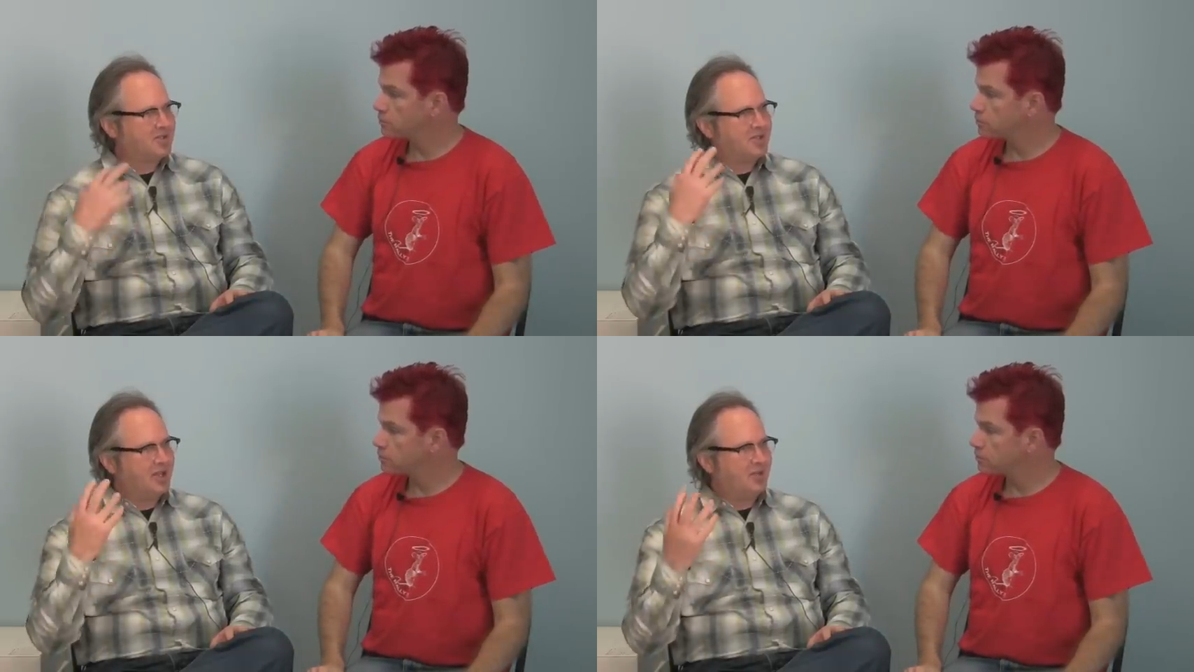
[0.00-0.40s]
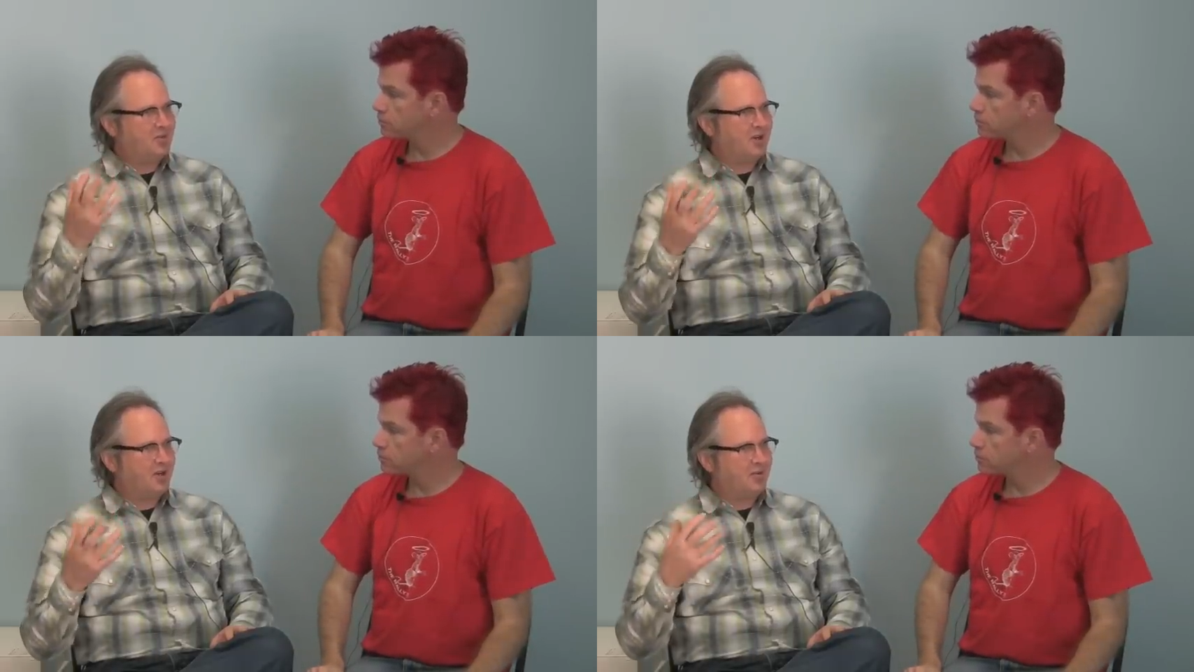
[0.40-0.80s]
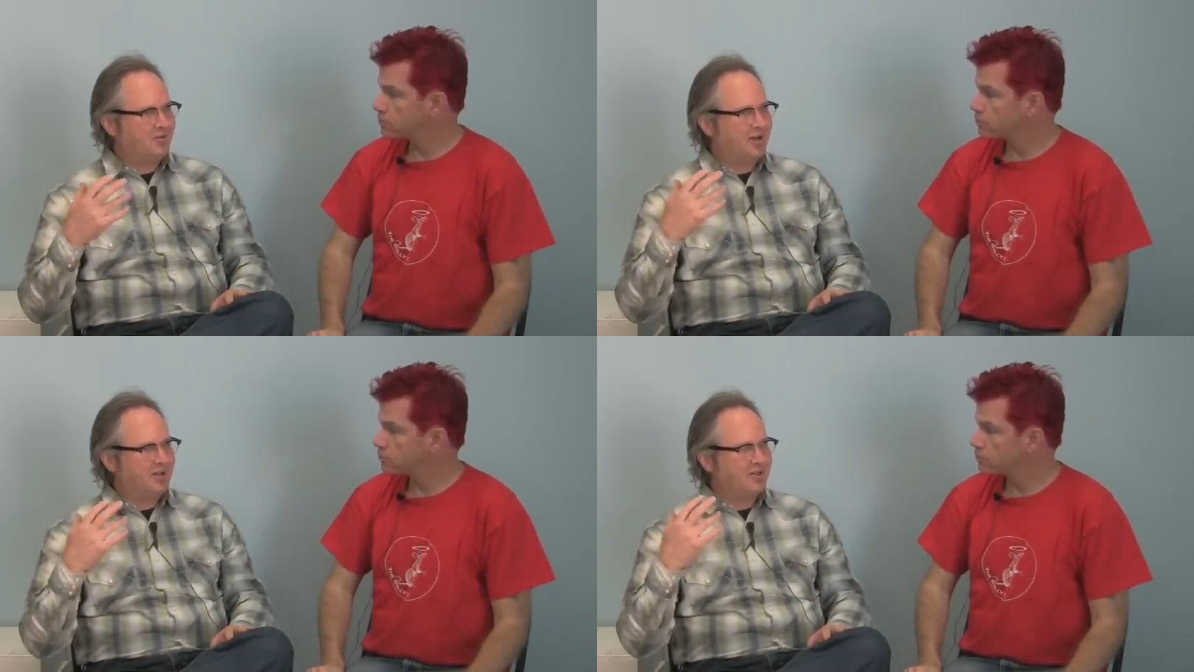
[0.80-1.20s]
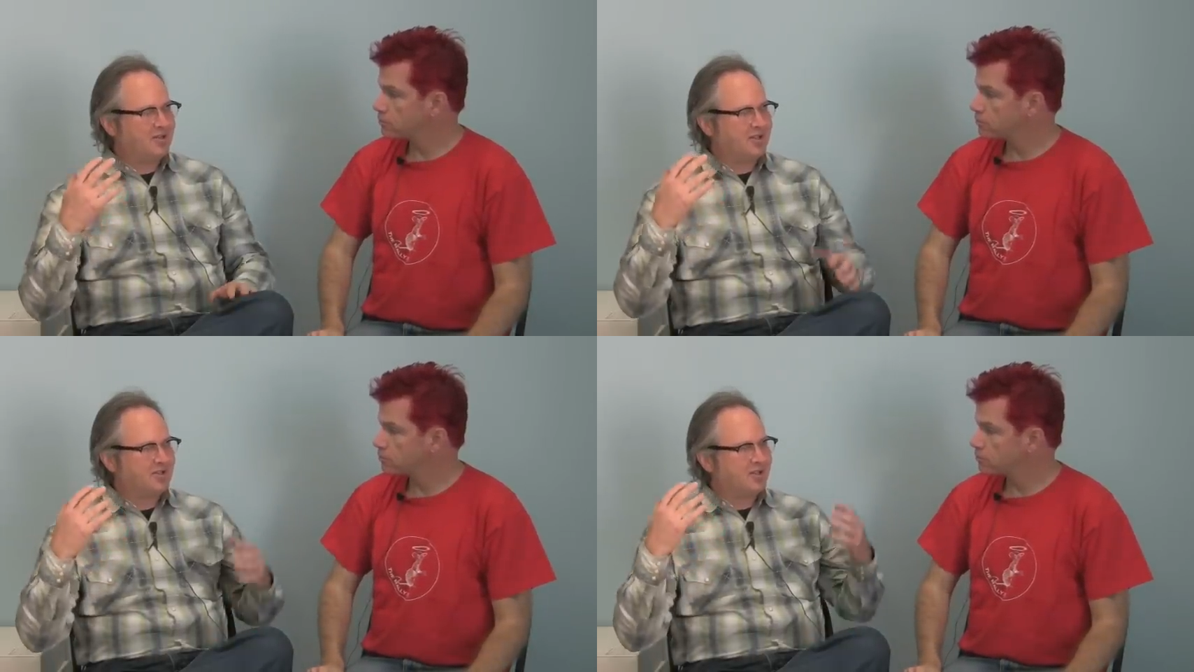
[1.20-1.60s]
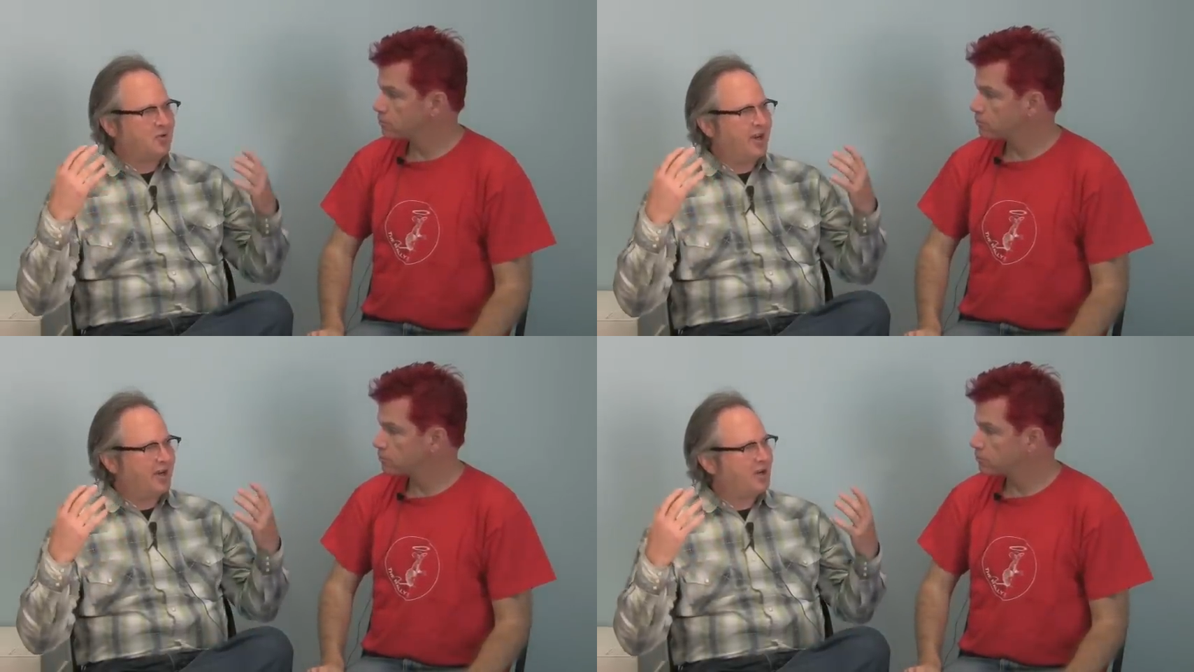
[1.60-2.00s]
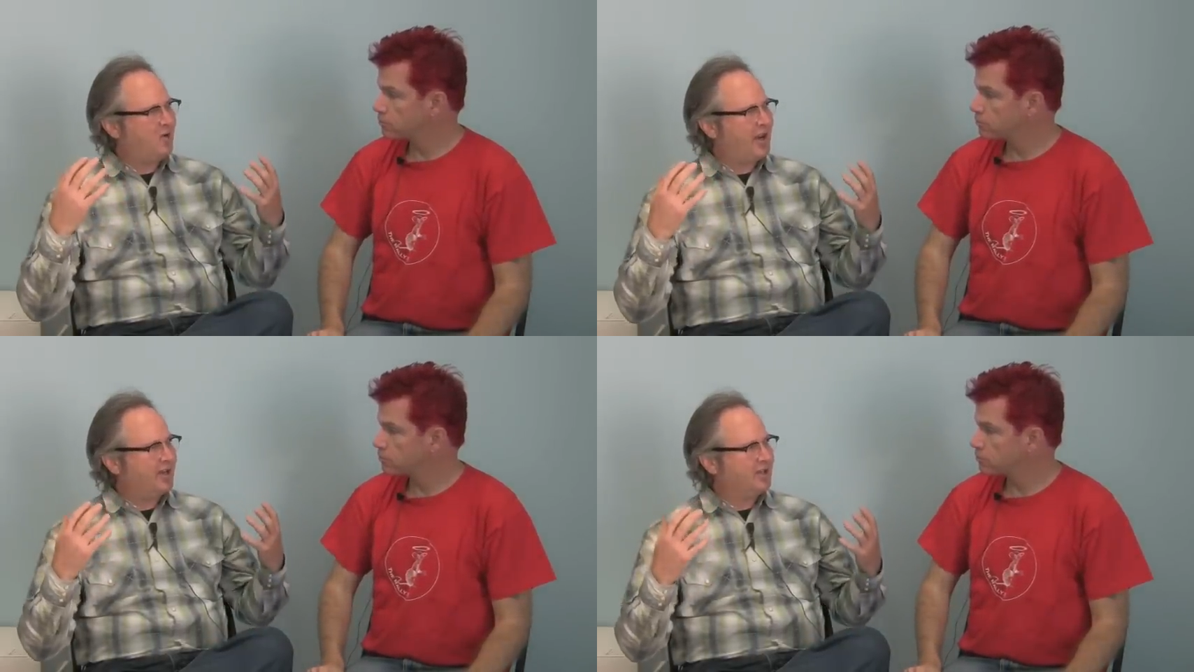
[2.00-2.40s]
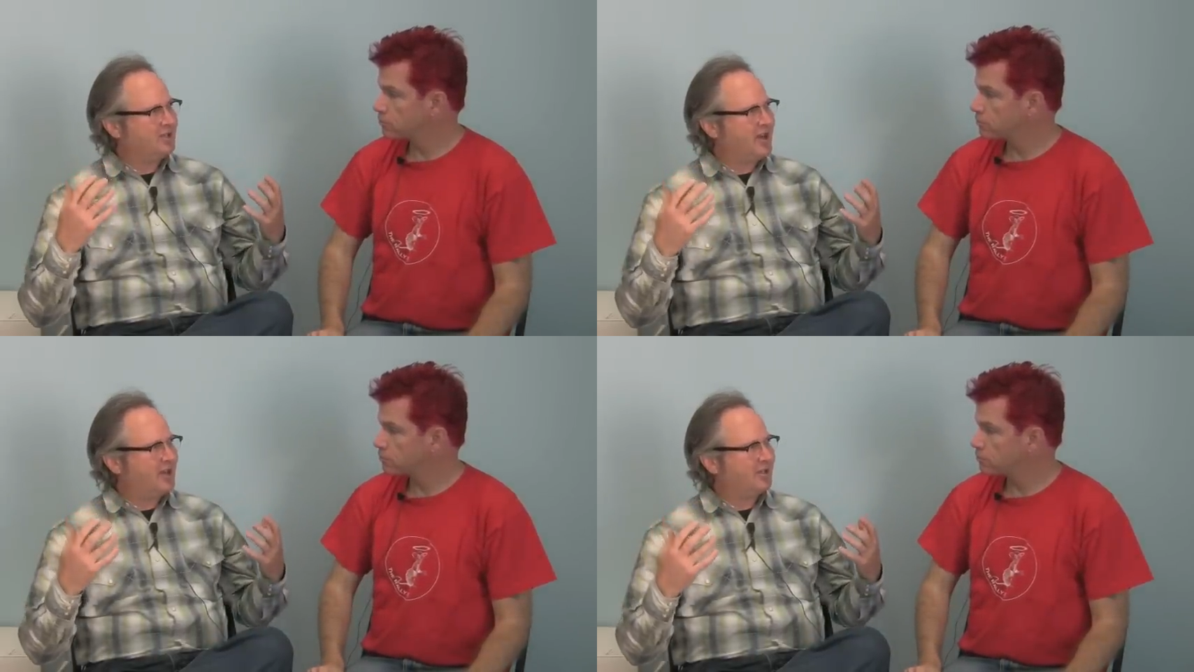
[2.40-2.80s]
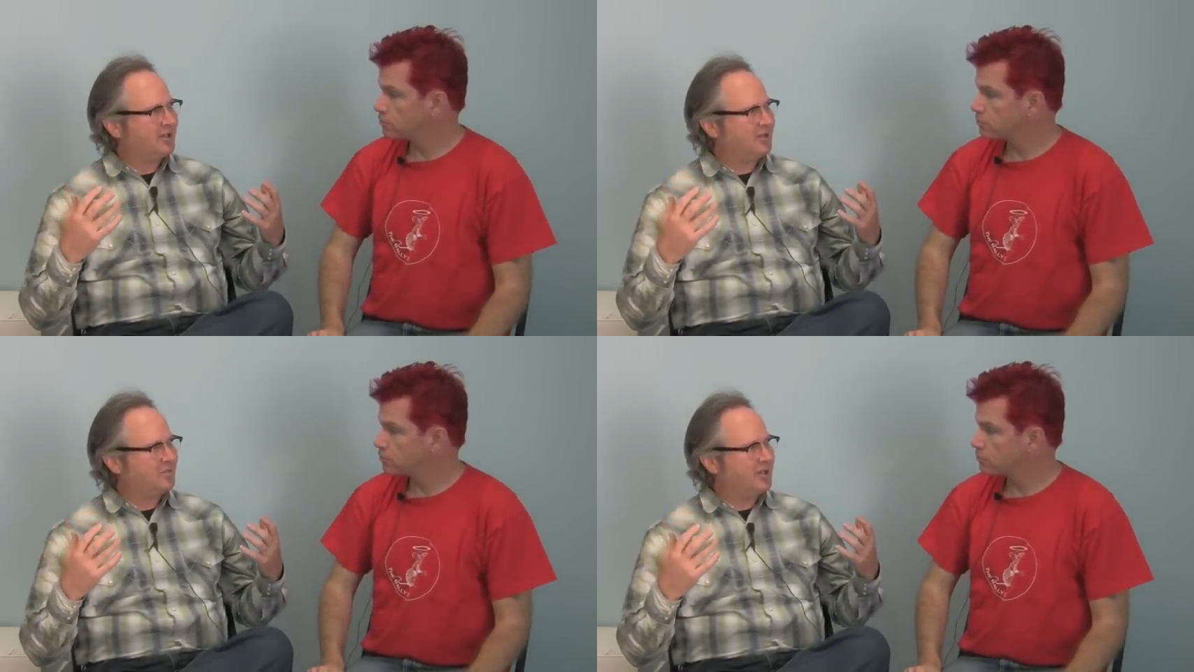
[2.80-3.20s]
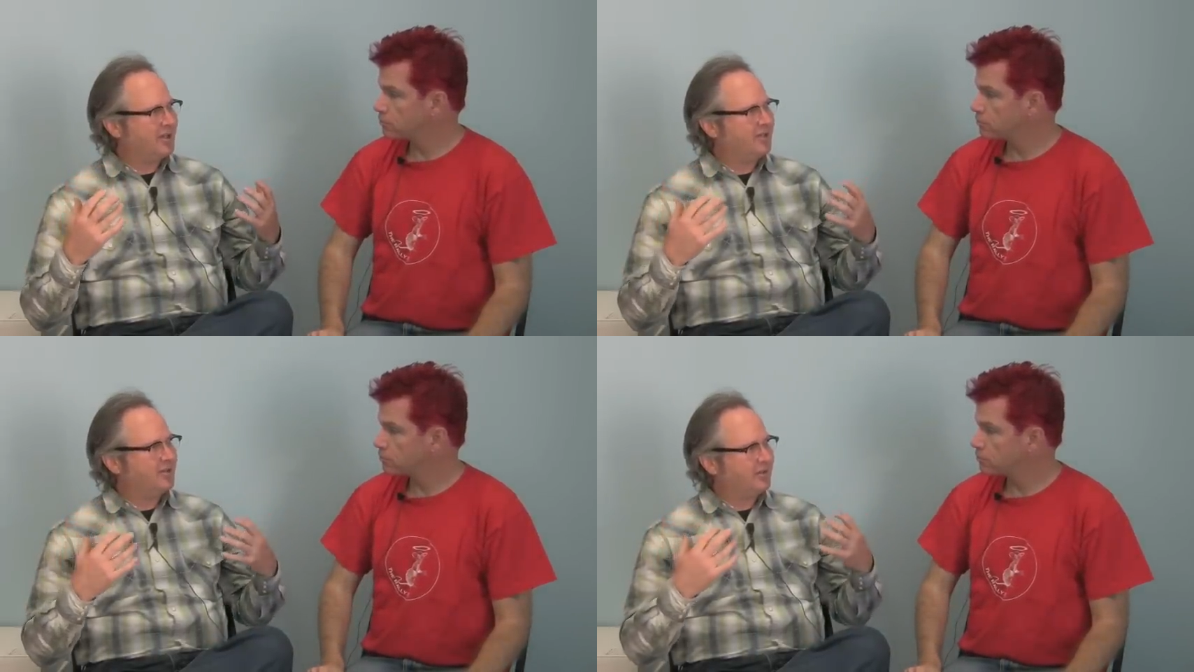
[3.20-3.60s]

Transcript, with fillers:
Speaker 1: state where where things are kind of quieting down a little bit and you're